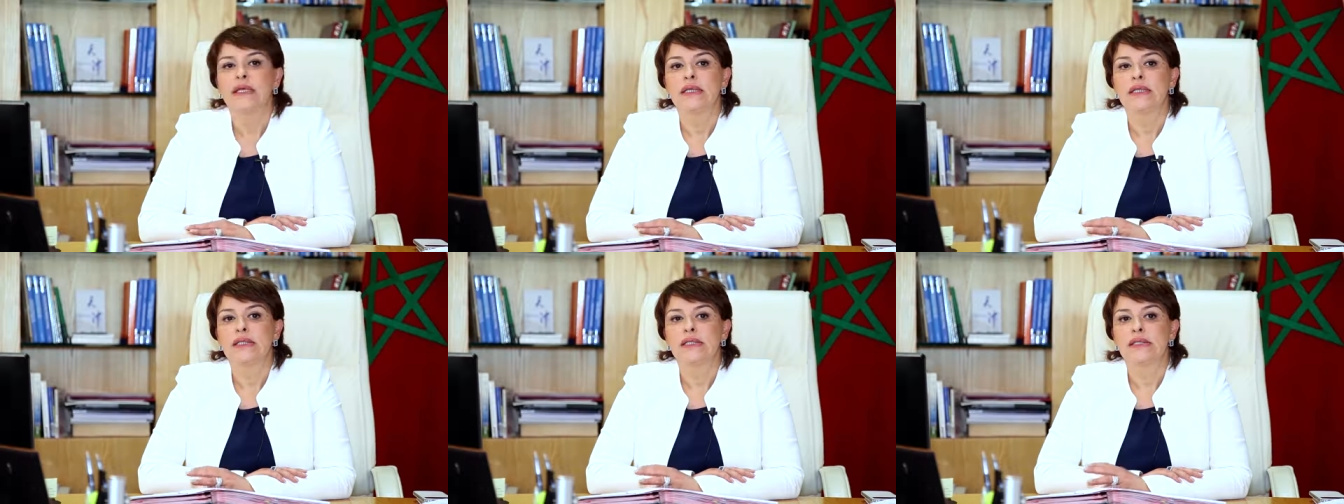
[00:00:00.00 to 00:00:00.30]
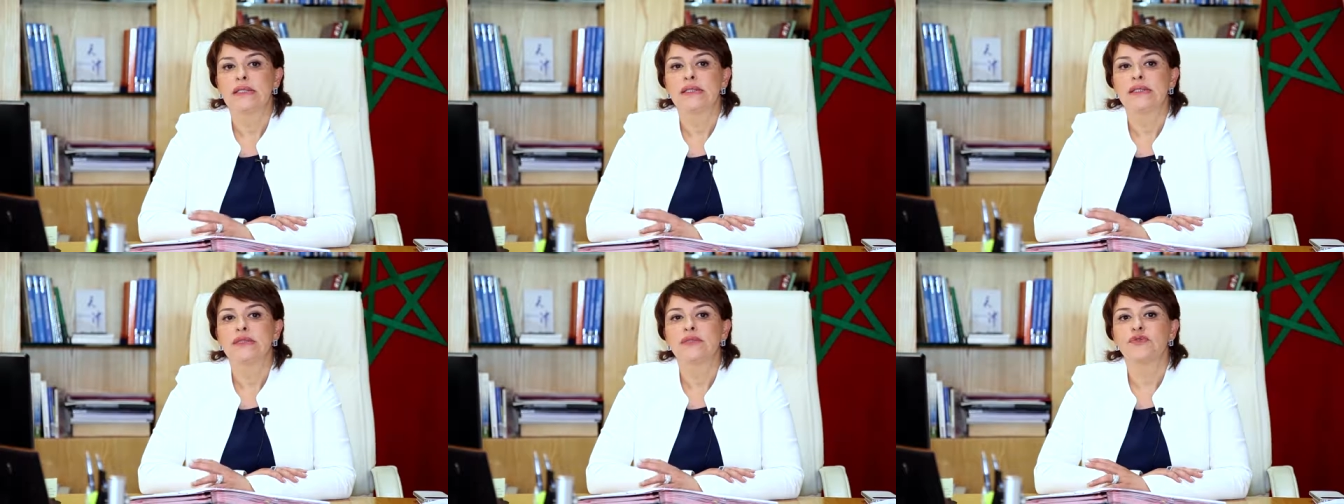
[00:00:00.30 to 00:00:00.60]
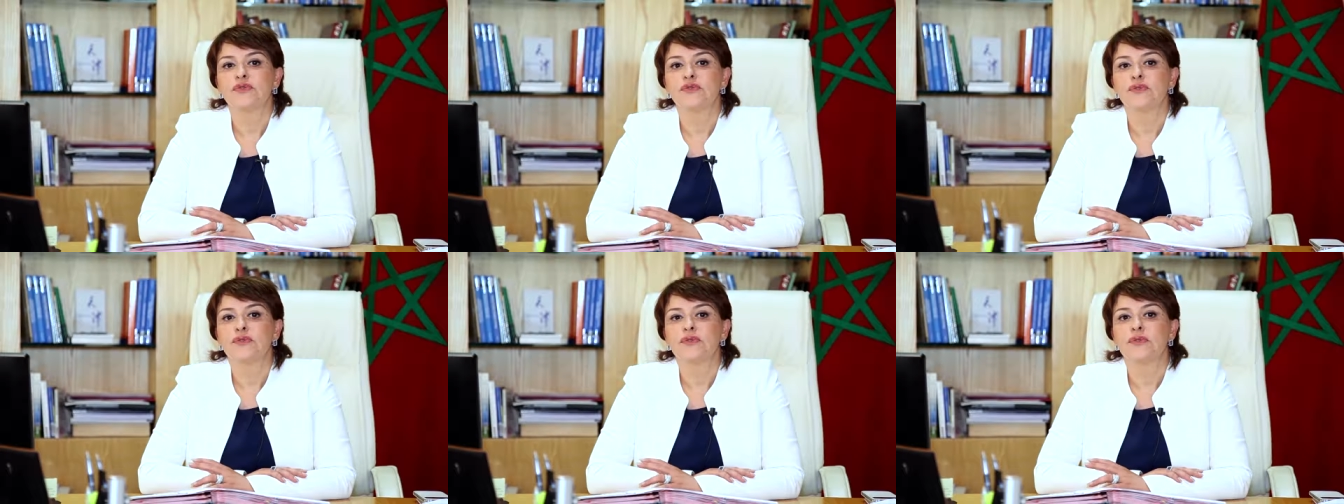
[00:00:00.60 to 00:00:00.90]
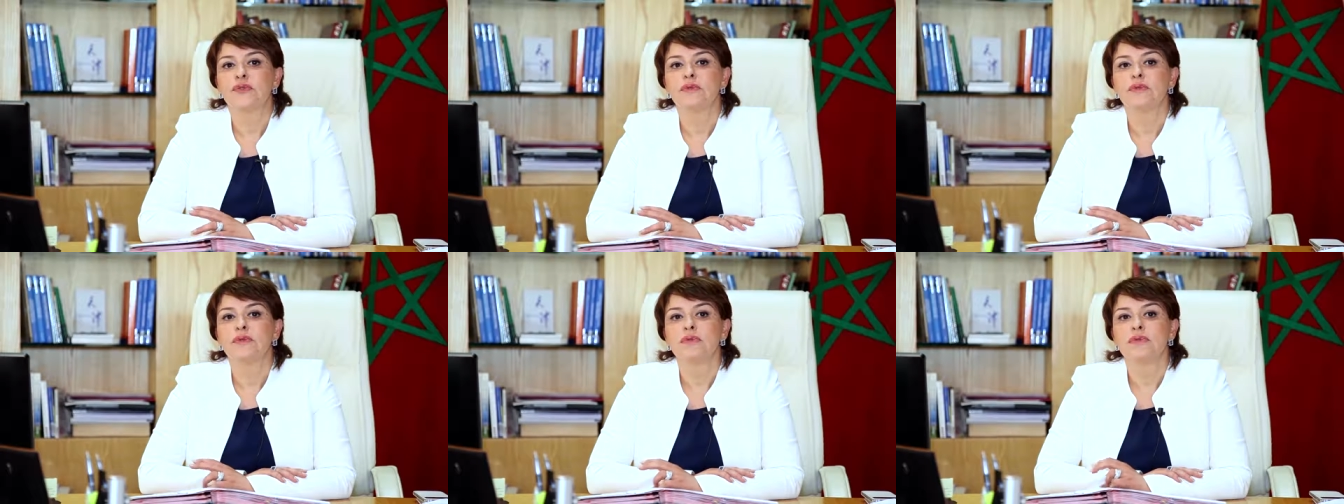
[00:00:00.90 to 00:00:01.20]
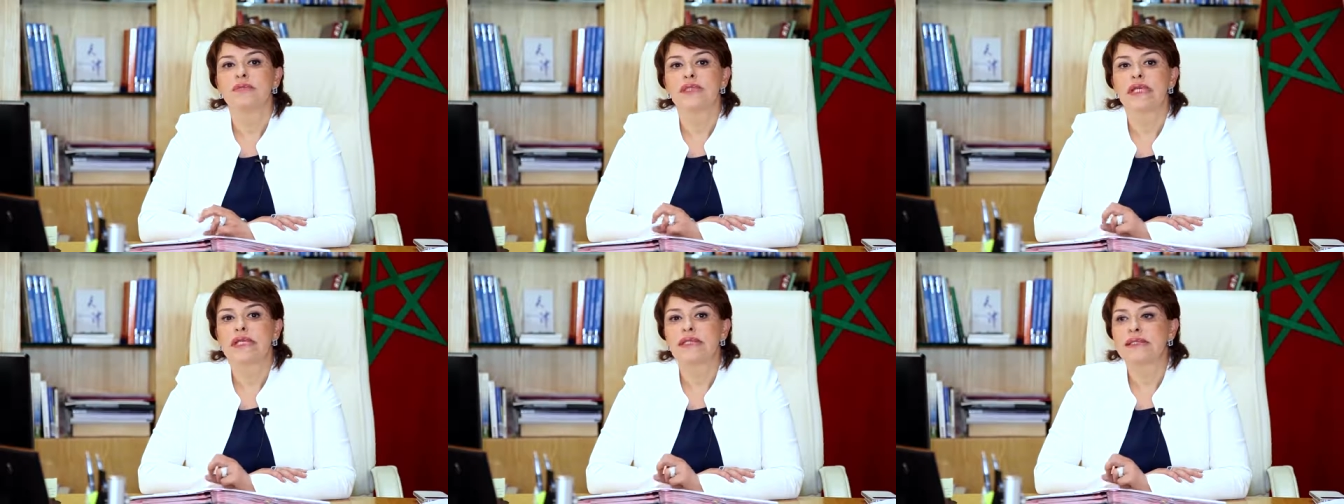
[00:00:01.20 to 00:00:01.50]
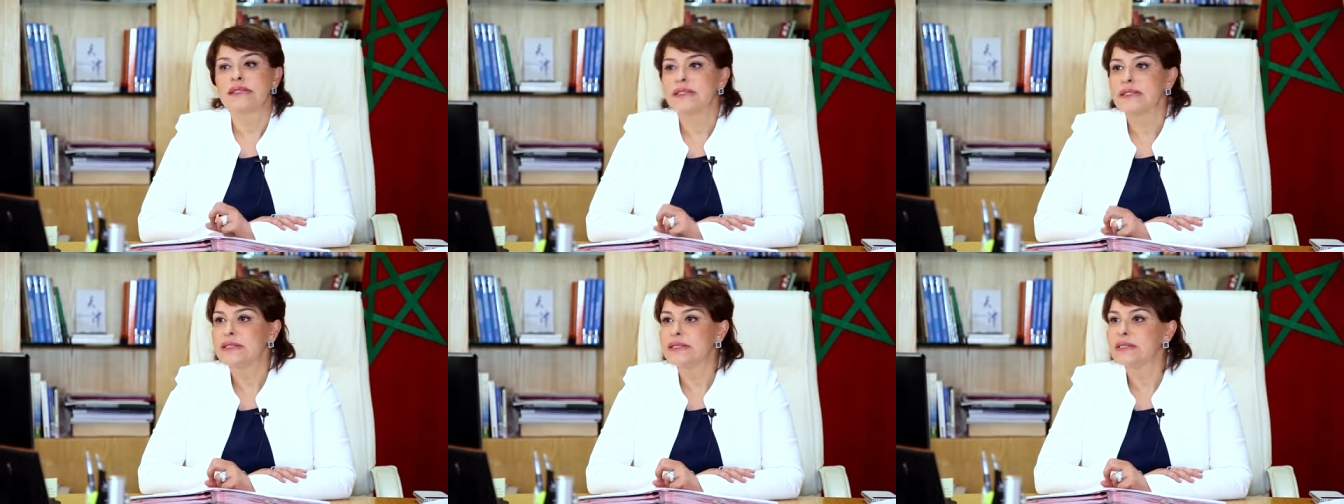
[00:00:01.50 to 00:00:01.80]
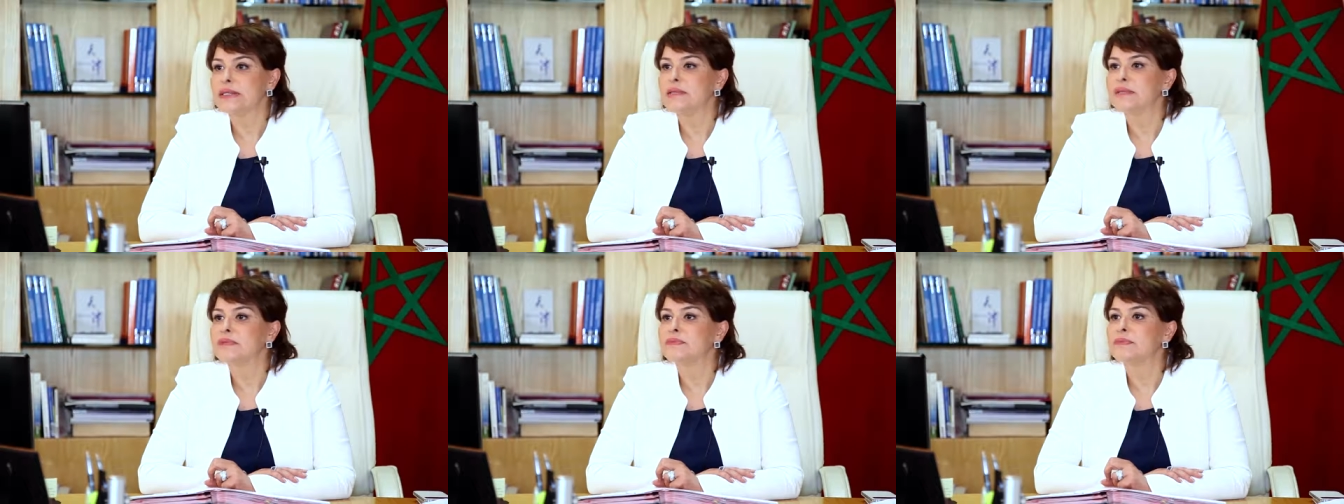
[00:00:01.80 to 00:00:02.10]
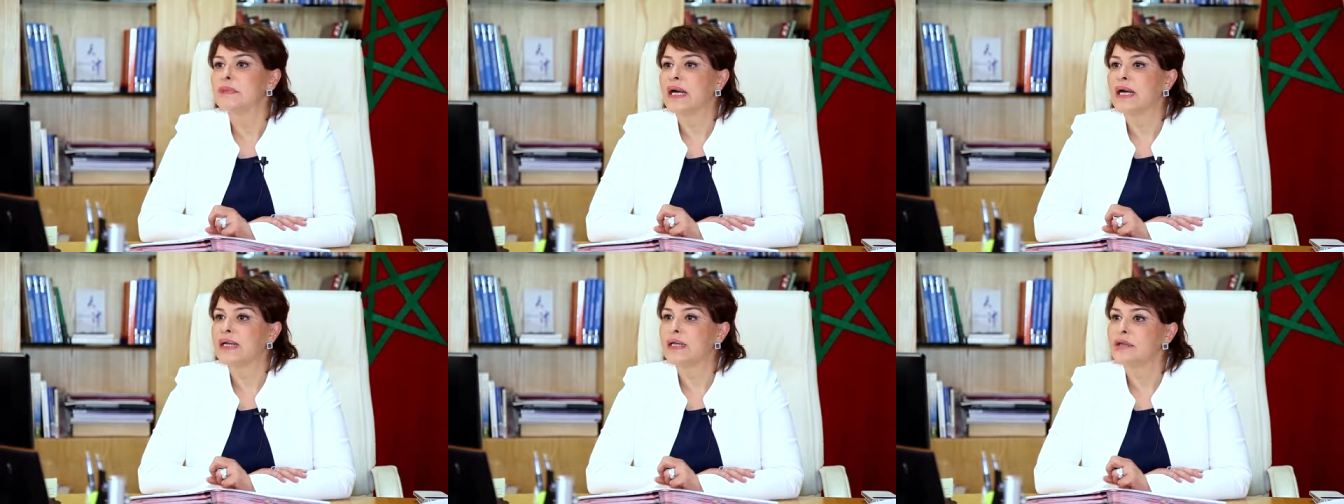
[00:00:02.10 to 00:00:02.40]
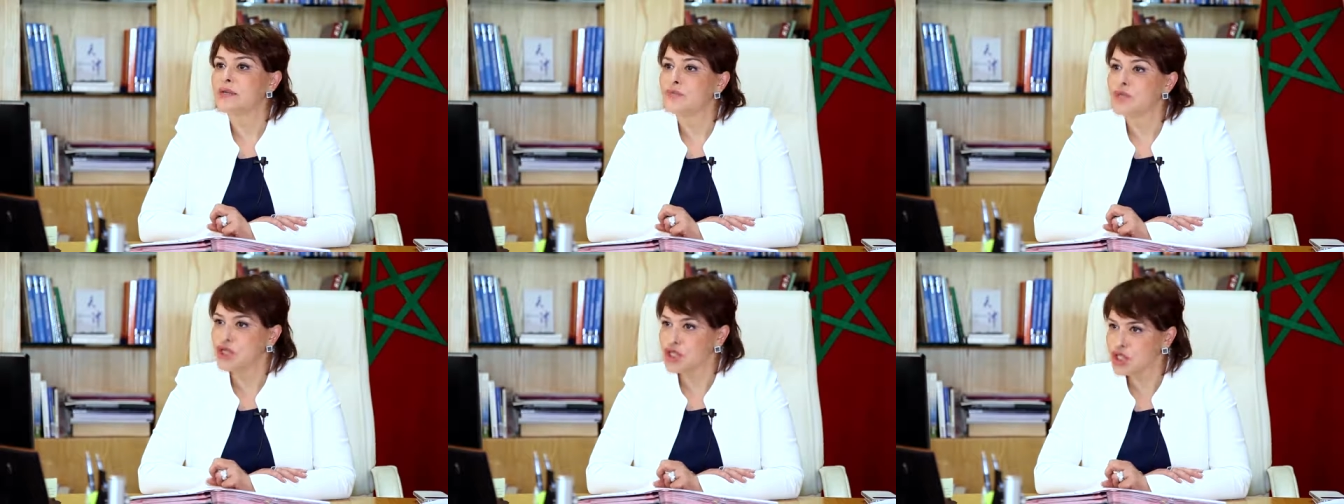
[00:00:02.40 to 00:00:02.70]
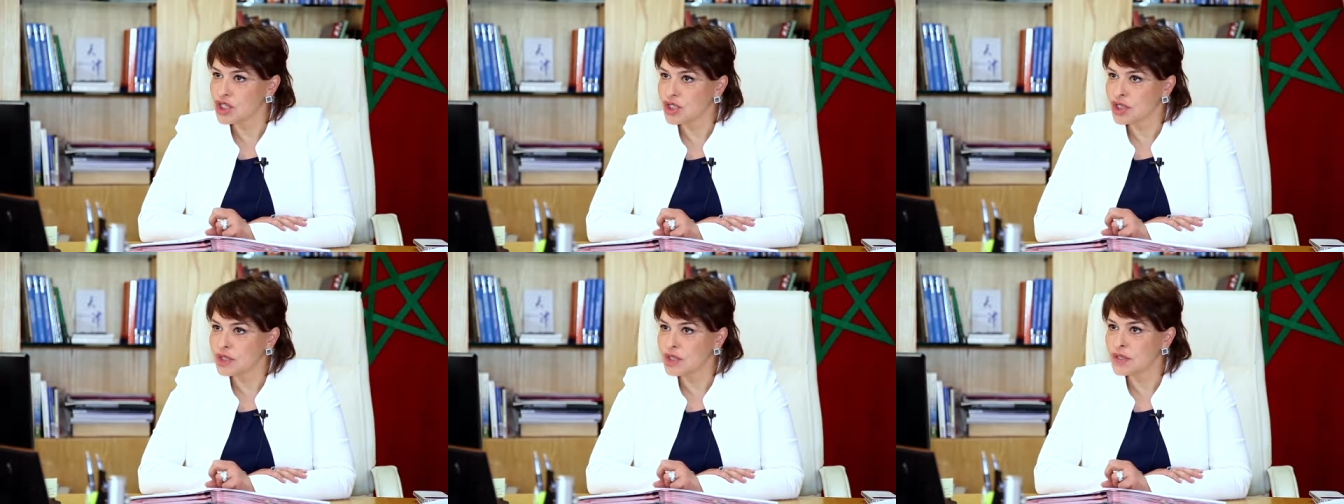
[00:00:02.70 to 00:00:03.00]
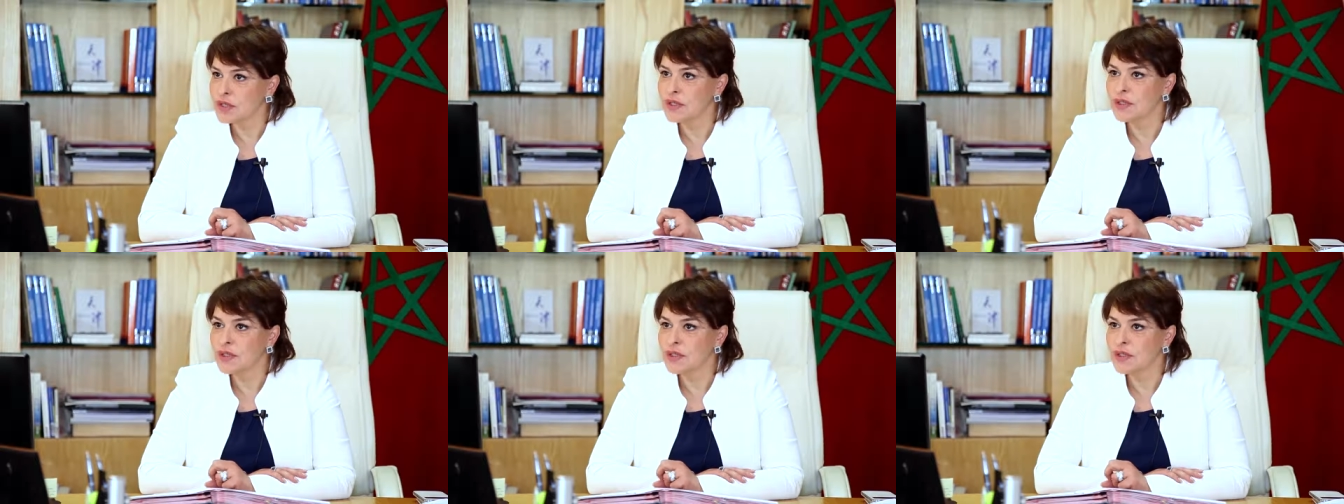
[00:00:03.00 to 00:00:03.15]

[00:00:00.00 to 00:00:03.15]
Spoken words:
is to succeed my mission.